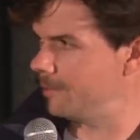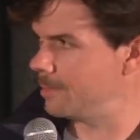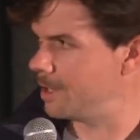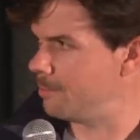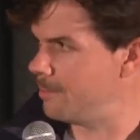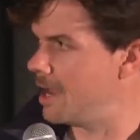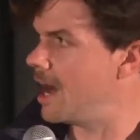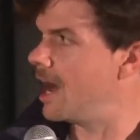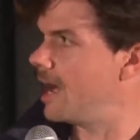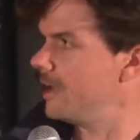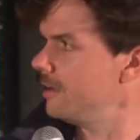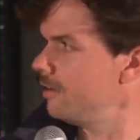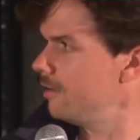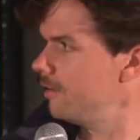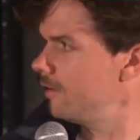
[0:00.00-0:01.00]
I'm not
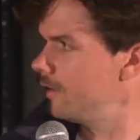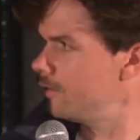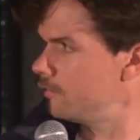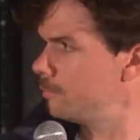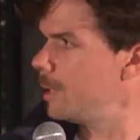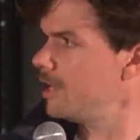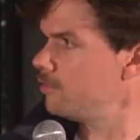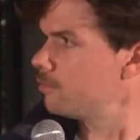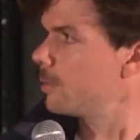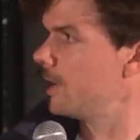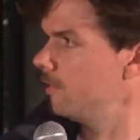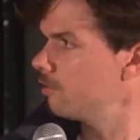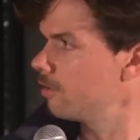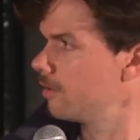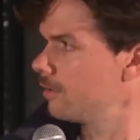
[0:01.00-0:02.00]
a space
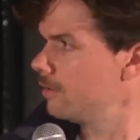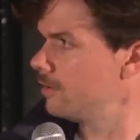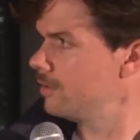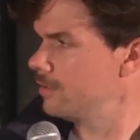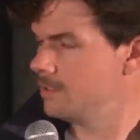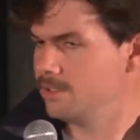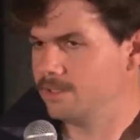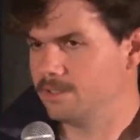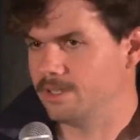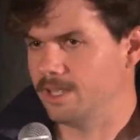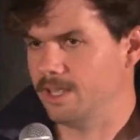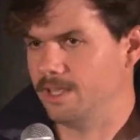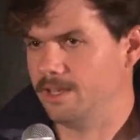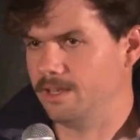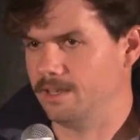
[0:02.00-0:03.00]
ranger.
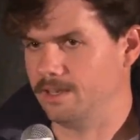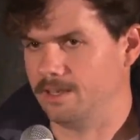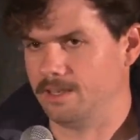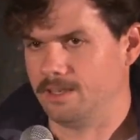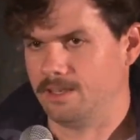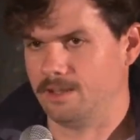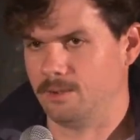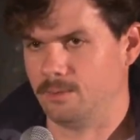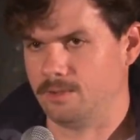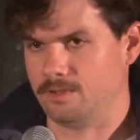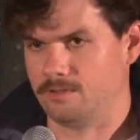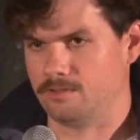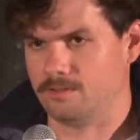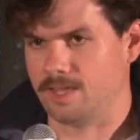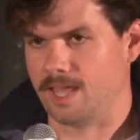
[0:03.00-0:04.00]
Mm-hmm. And
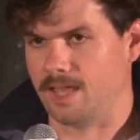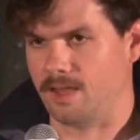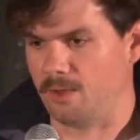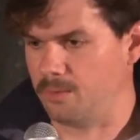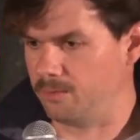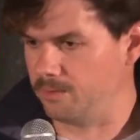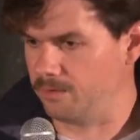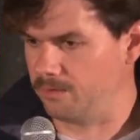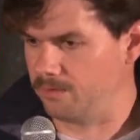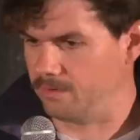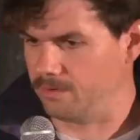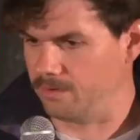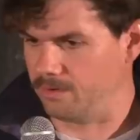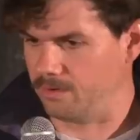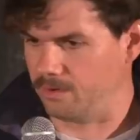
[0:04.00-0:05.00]
he's down
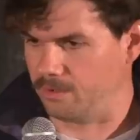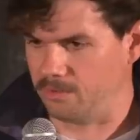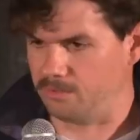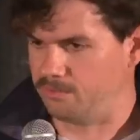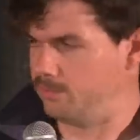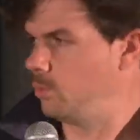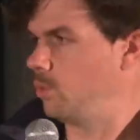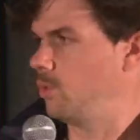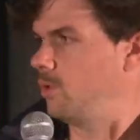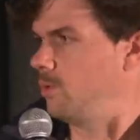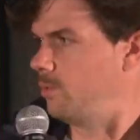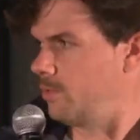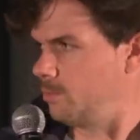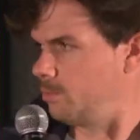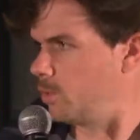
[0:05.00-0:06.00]
on the floor
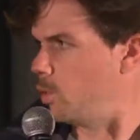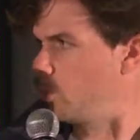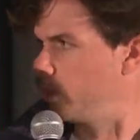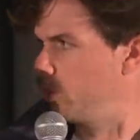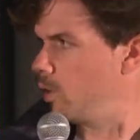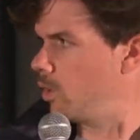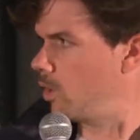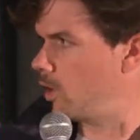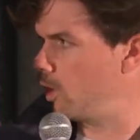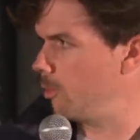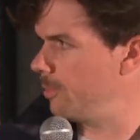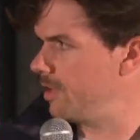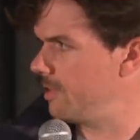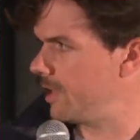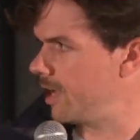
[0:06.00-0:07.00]
with a broken
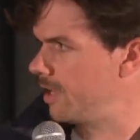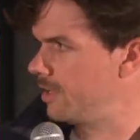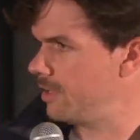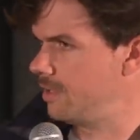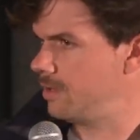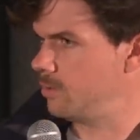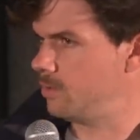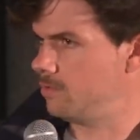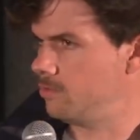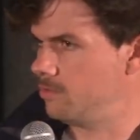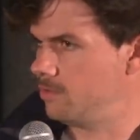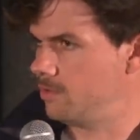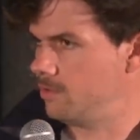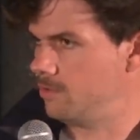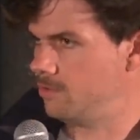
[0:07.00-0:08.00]
arm, and that,
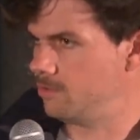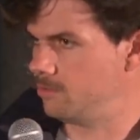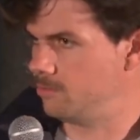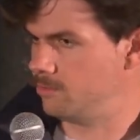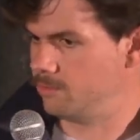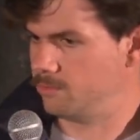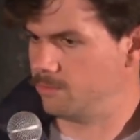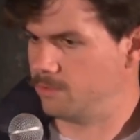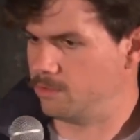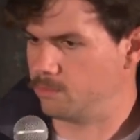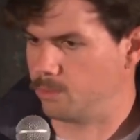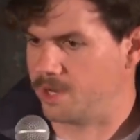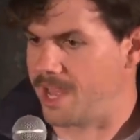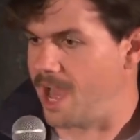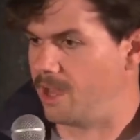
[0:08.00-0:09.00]
his
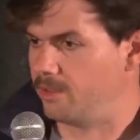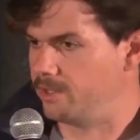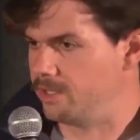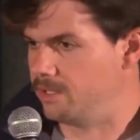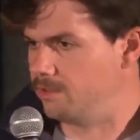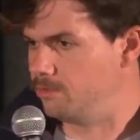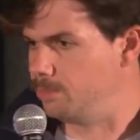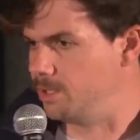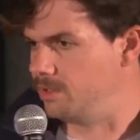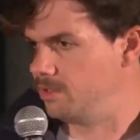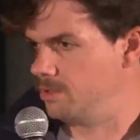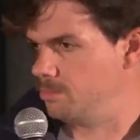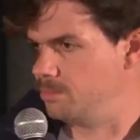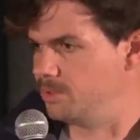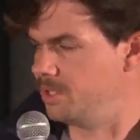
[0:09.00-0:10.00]
reality has been
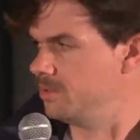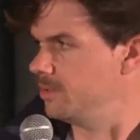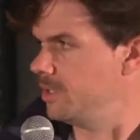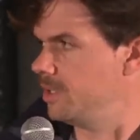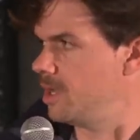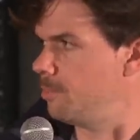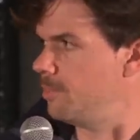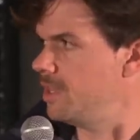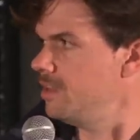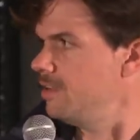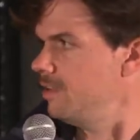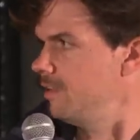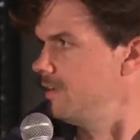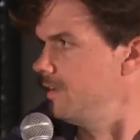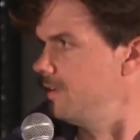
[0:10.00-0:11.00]
completely upended.